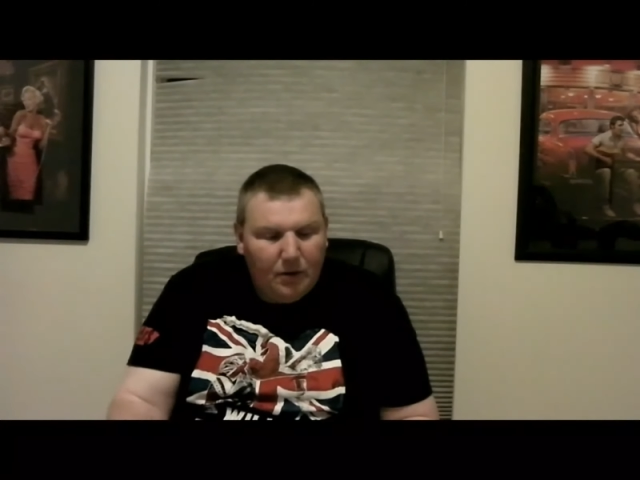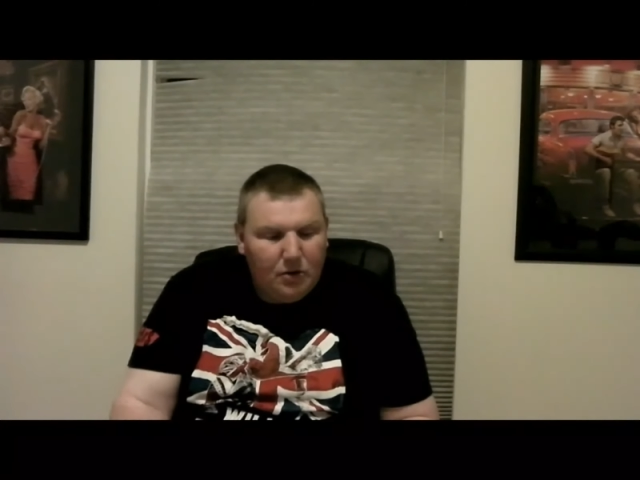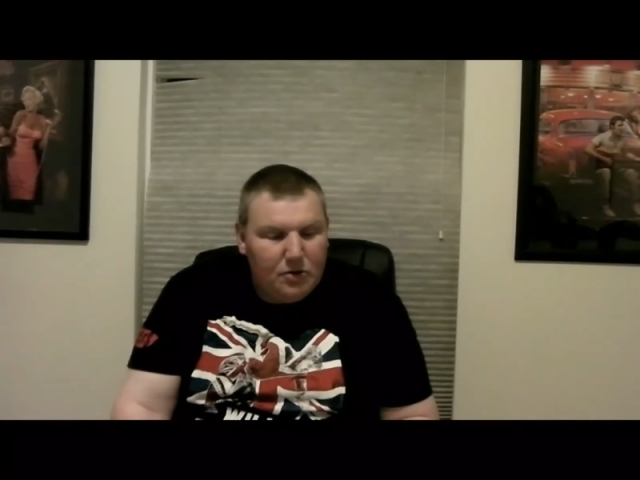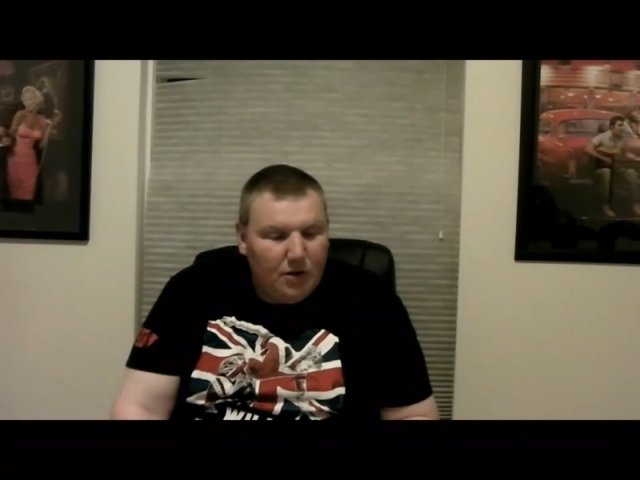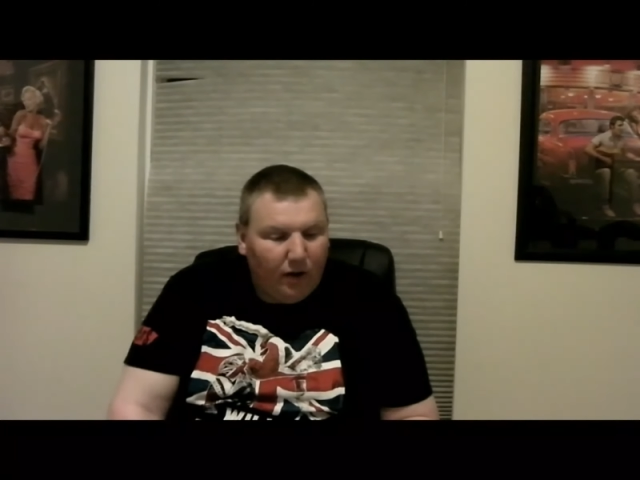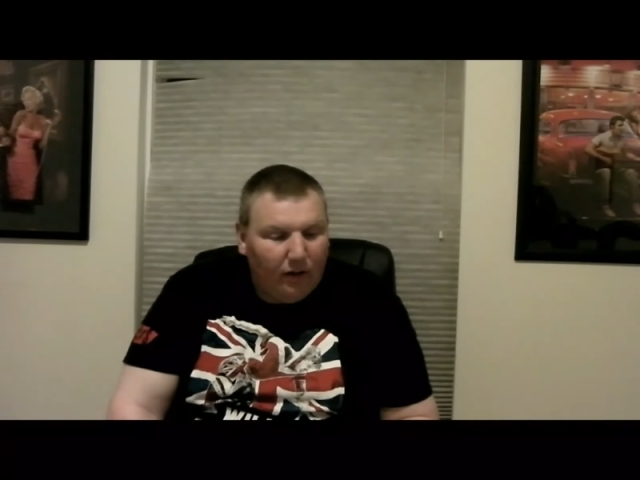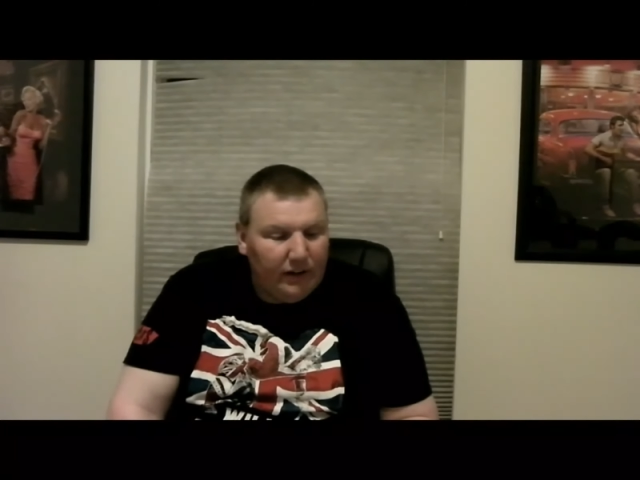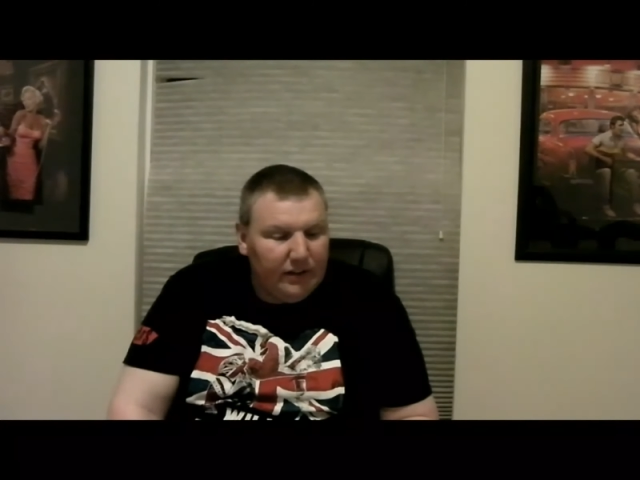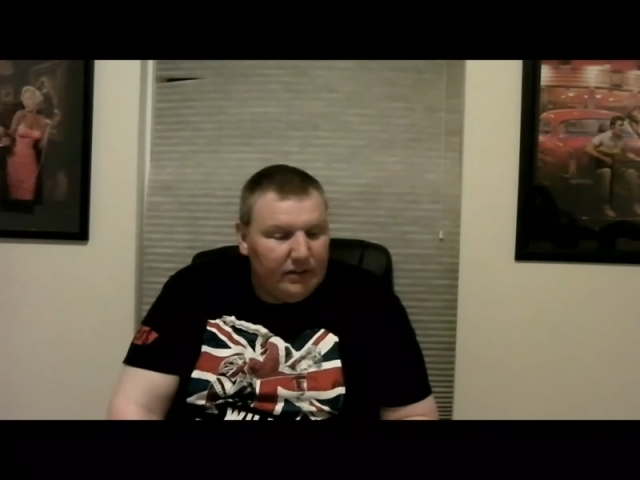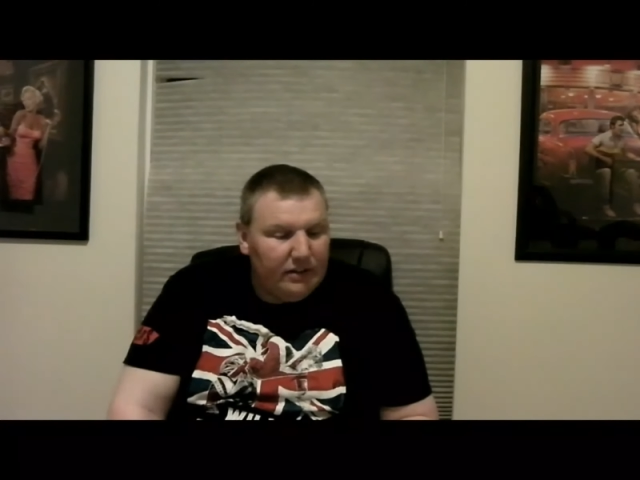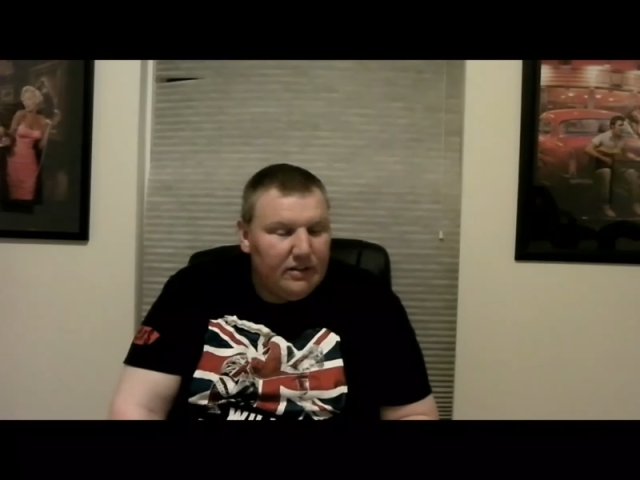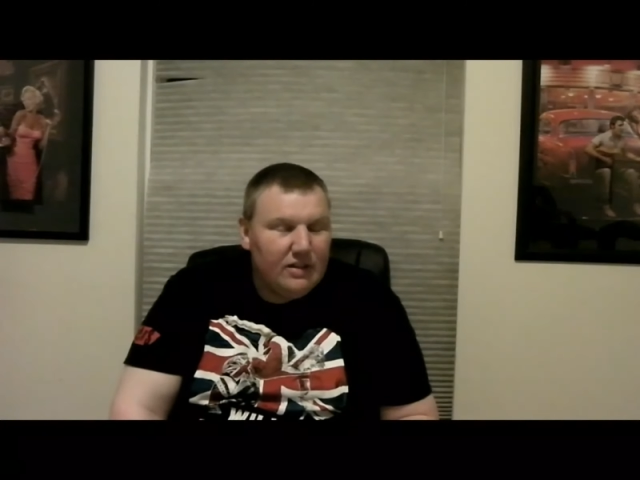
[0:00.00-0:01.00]

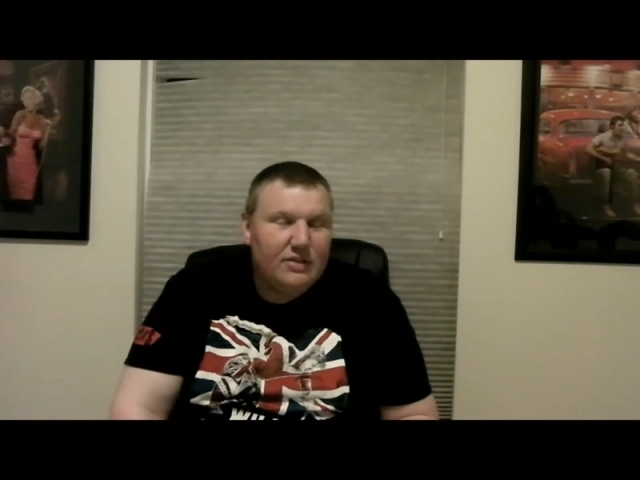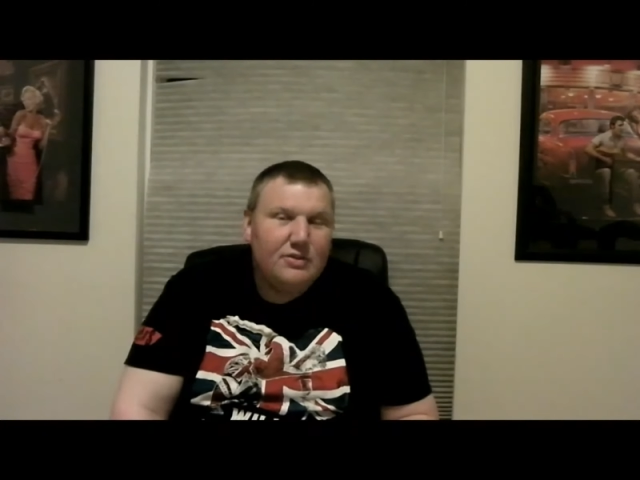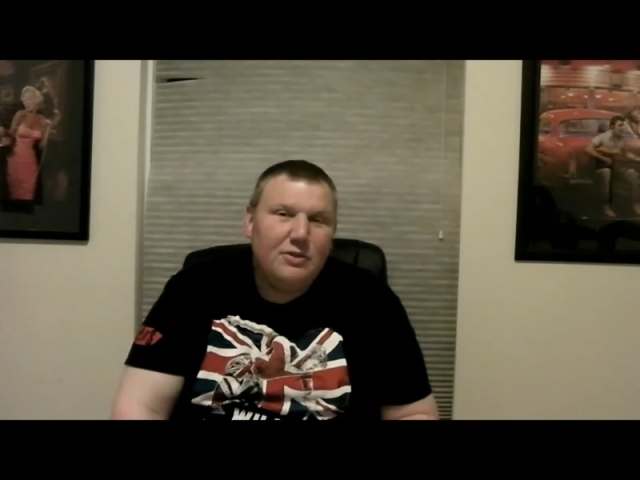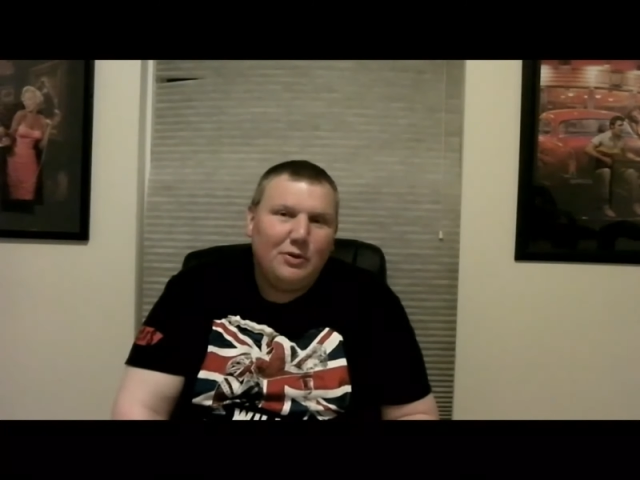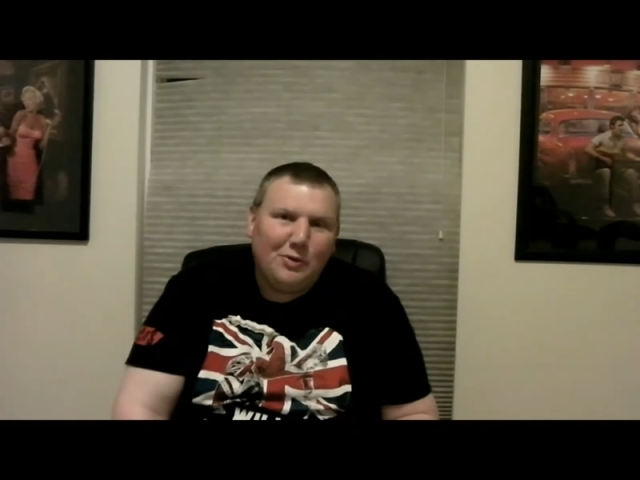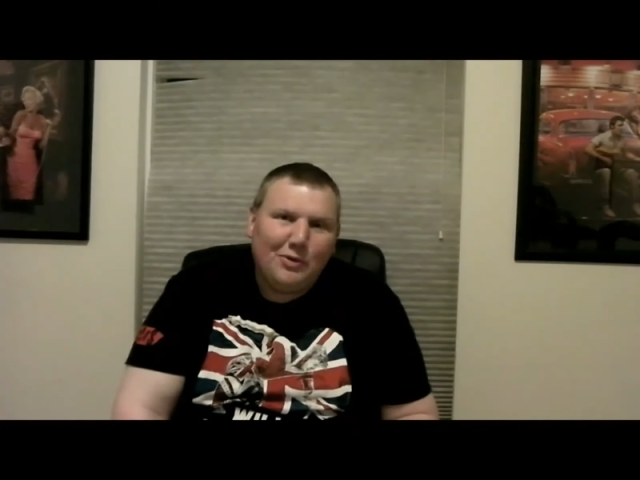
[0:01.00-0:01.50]
Darlington, two